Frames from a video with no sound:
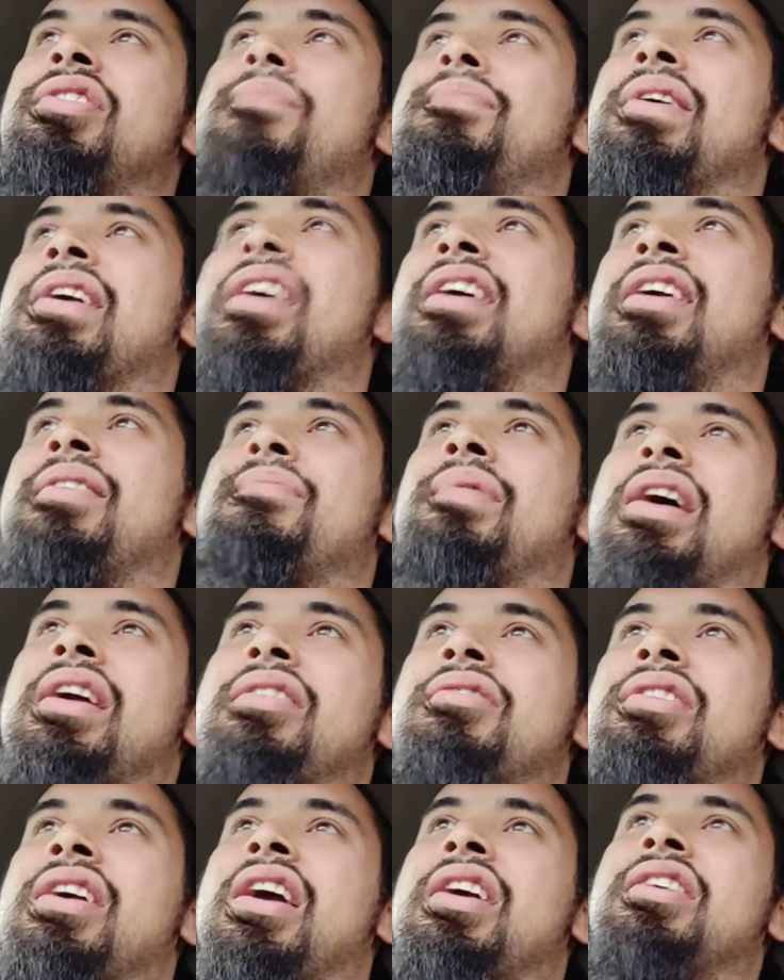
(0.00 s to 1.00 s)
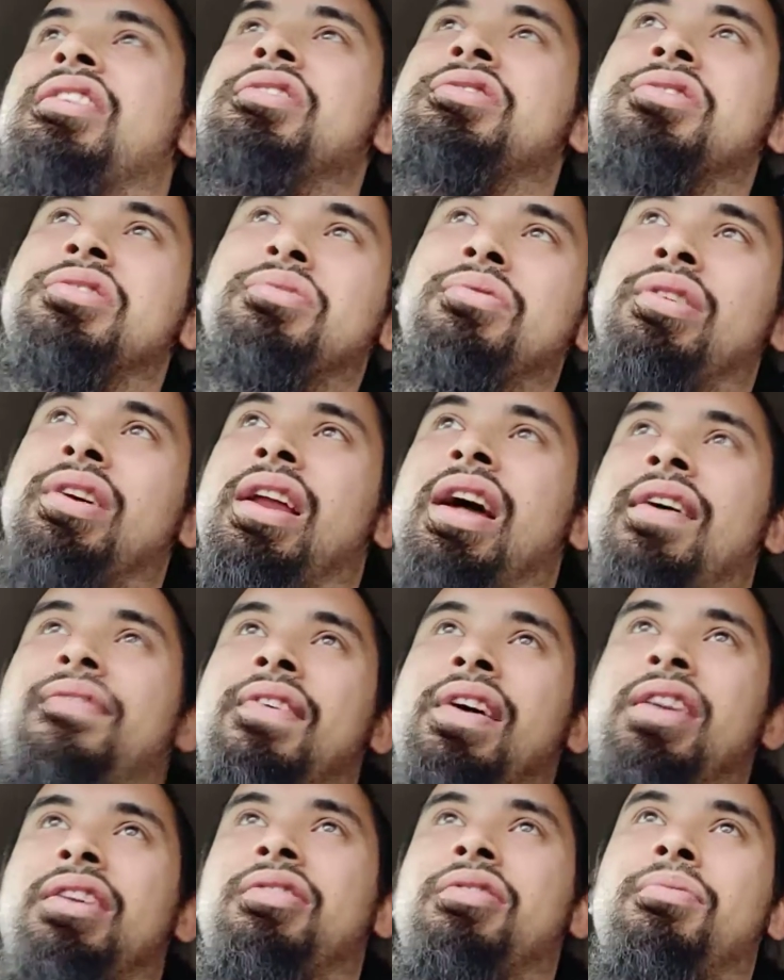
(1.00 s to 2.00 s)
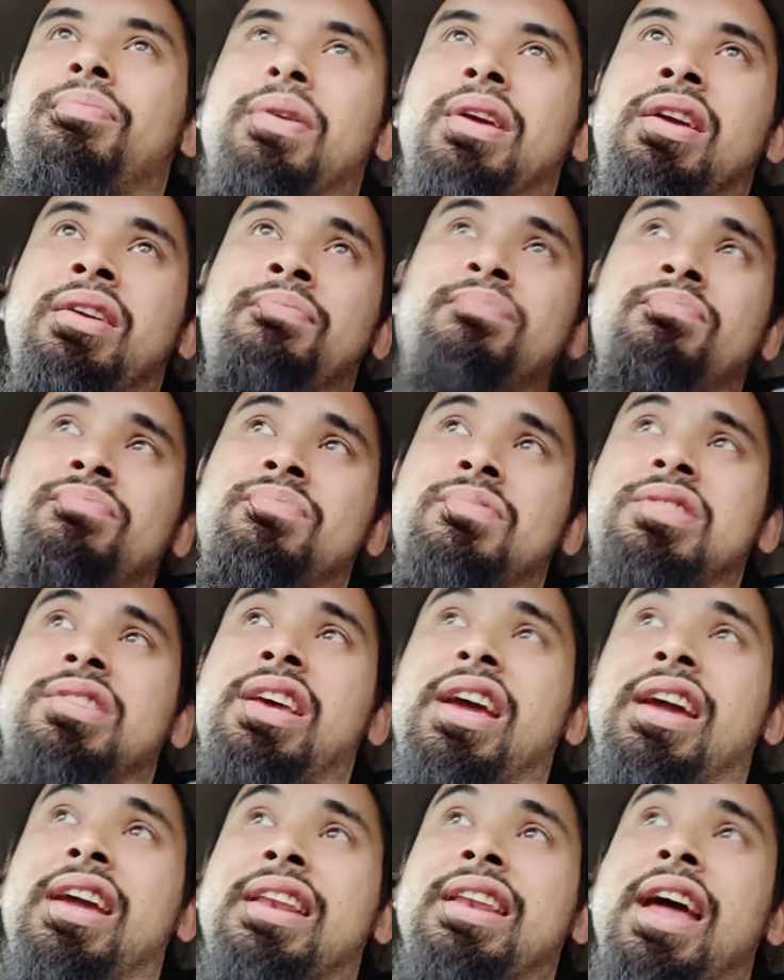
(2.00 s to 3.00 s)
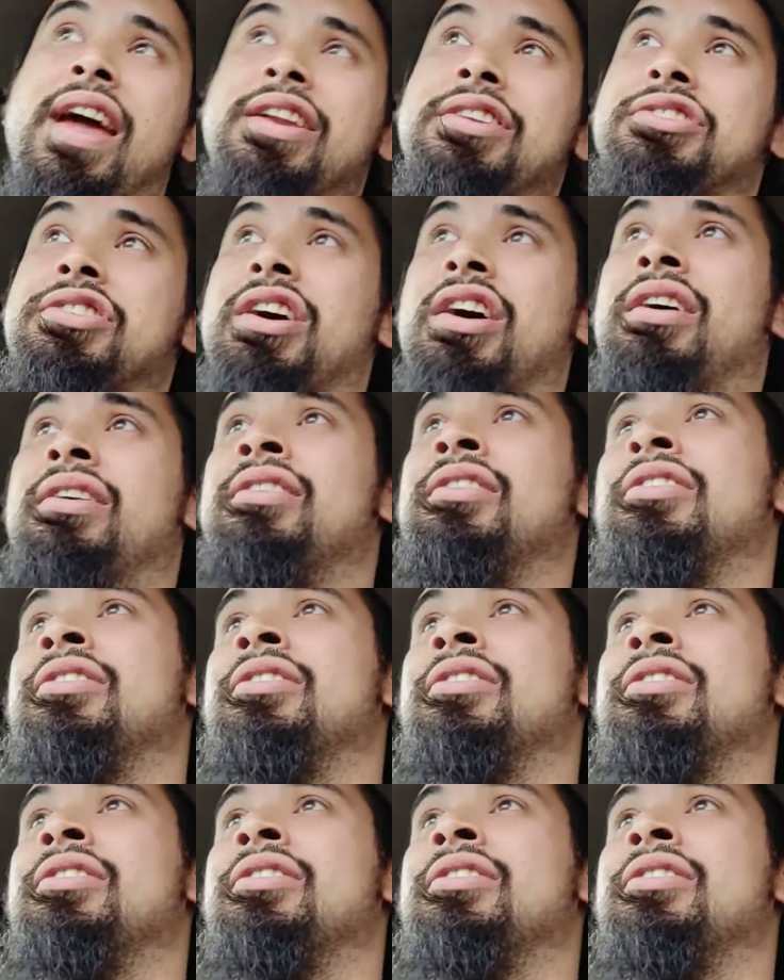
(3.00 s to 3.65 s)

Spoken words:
in the beginning, but you get used to it and then it'll be second nature.